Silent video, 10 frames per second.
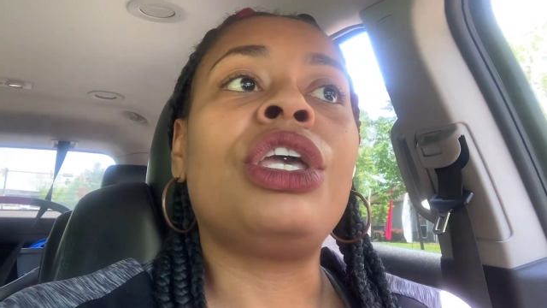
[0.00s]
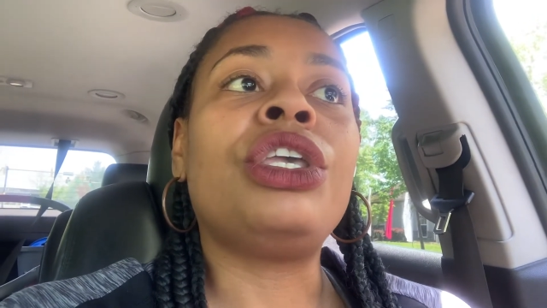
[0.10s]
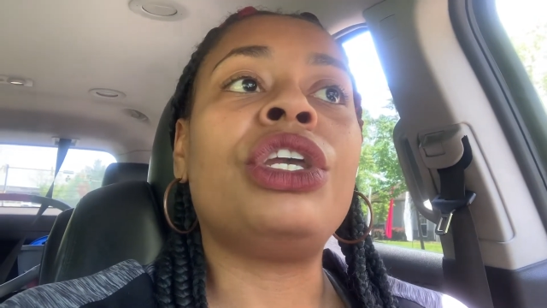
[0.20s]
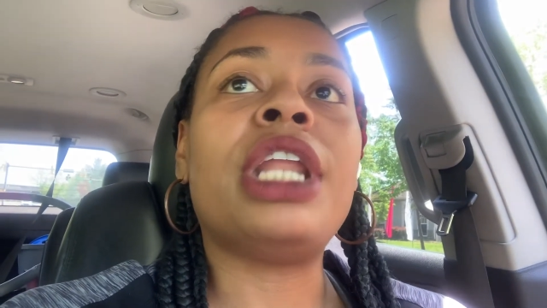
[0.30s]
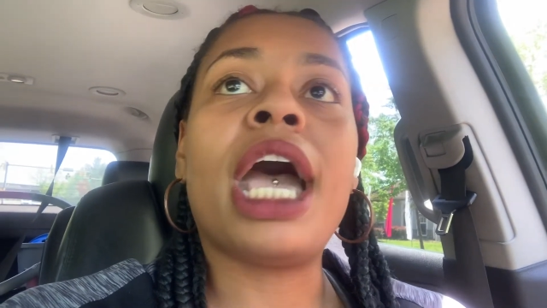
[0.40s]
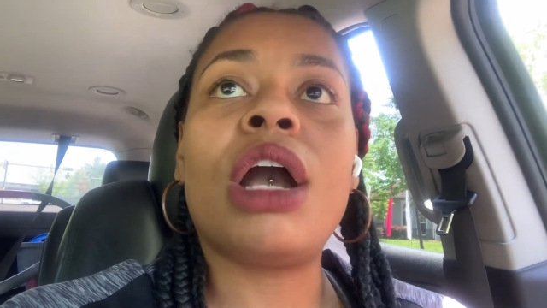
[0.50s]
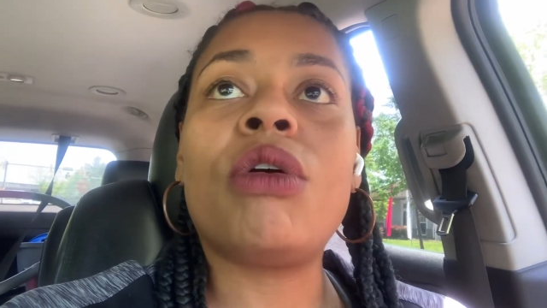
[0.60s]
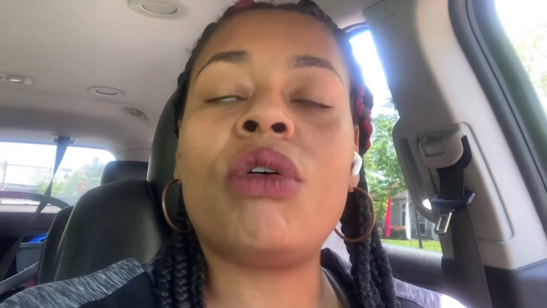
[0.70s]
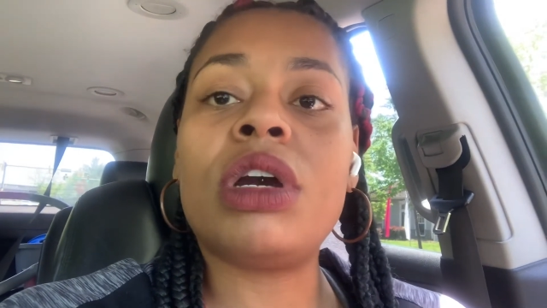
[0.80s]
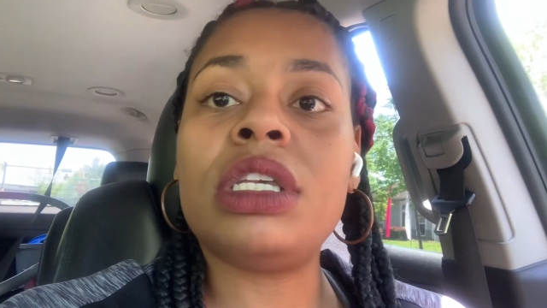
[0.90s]
you're not
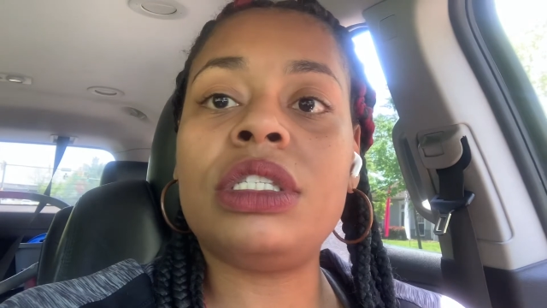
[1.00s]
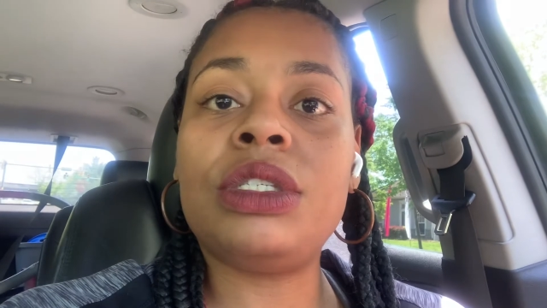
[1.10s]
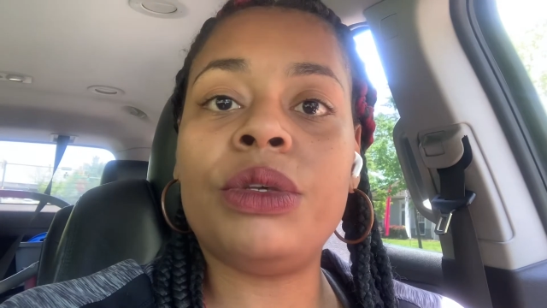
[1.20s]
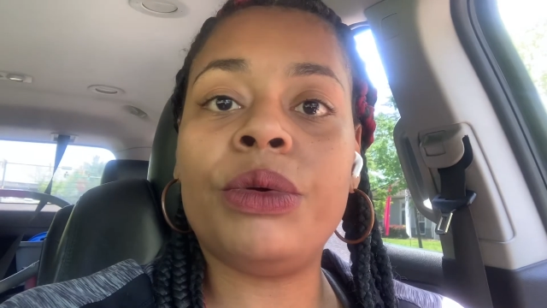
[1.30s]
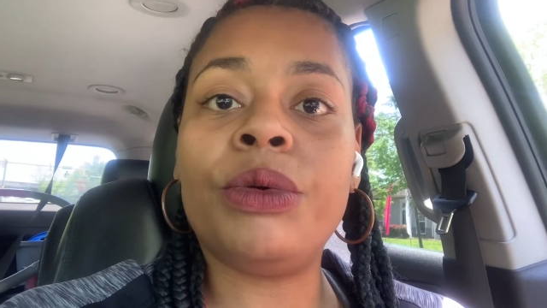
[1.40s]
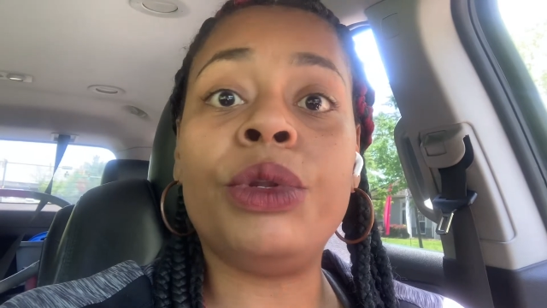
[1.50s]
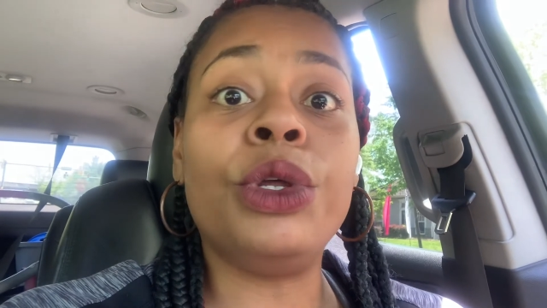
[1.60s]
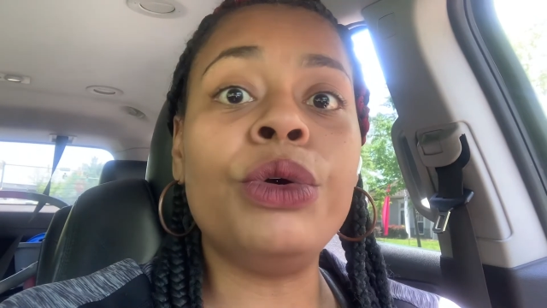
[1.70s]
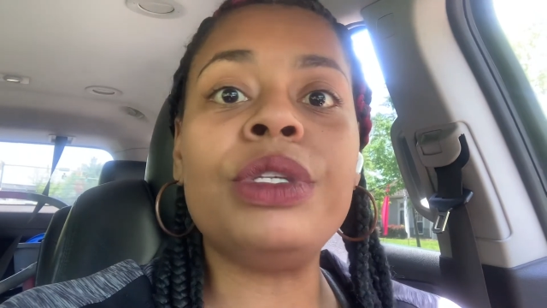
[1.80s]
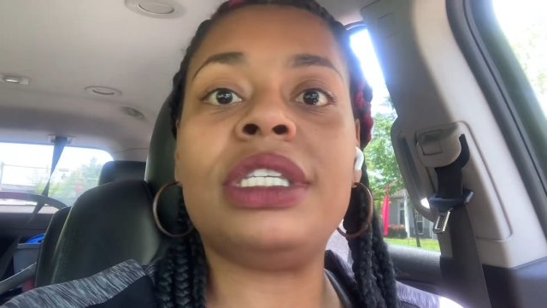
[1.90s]
going to
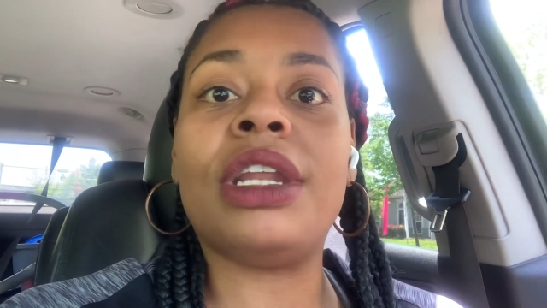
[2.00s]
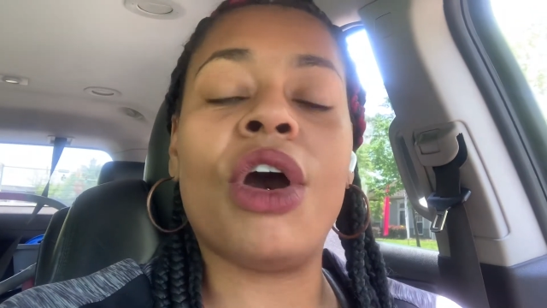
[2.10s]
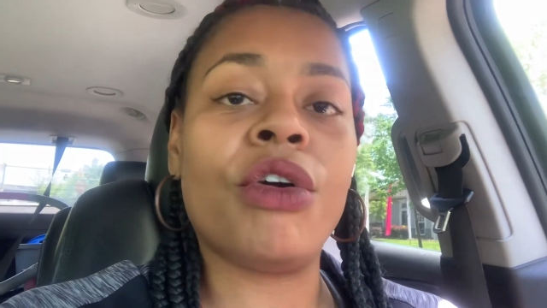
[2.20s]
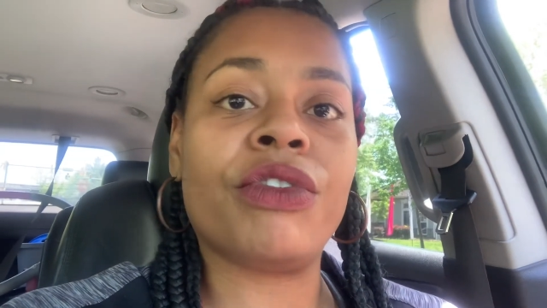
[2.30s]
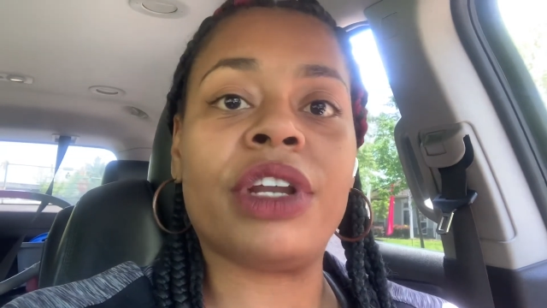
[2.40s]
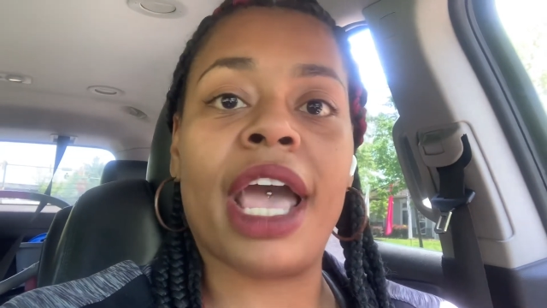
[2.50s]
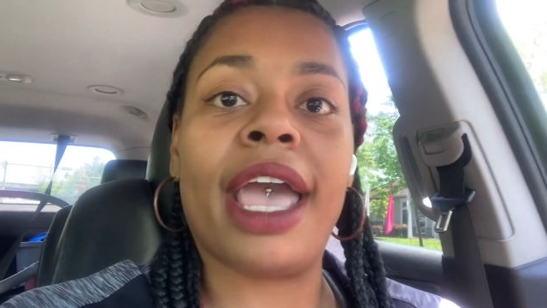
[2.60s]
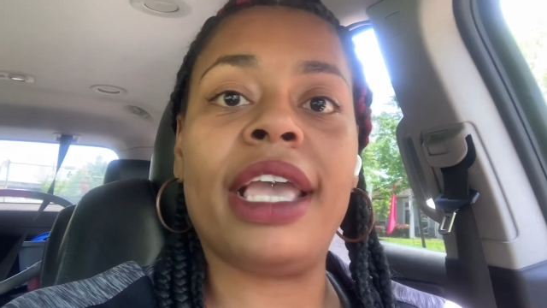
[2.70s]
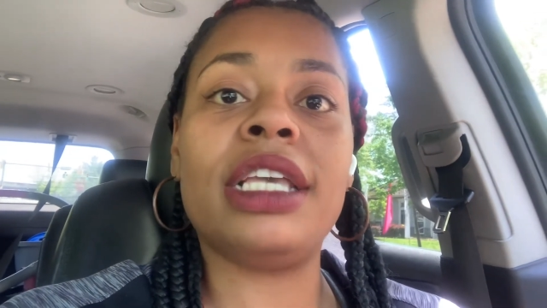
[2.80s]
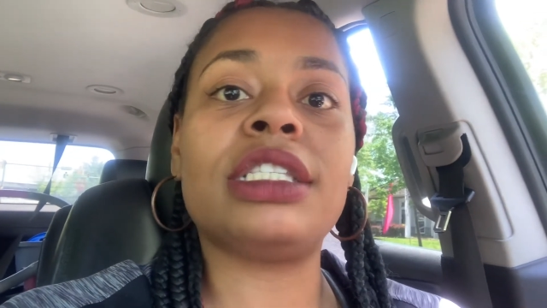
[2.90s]
lose it
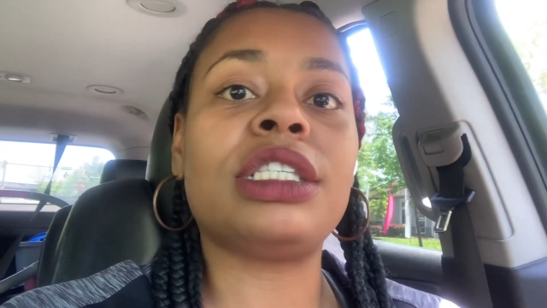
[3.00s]
overnight.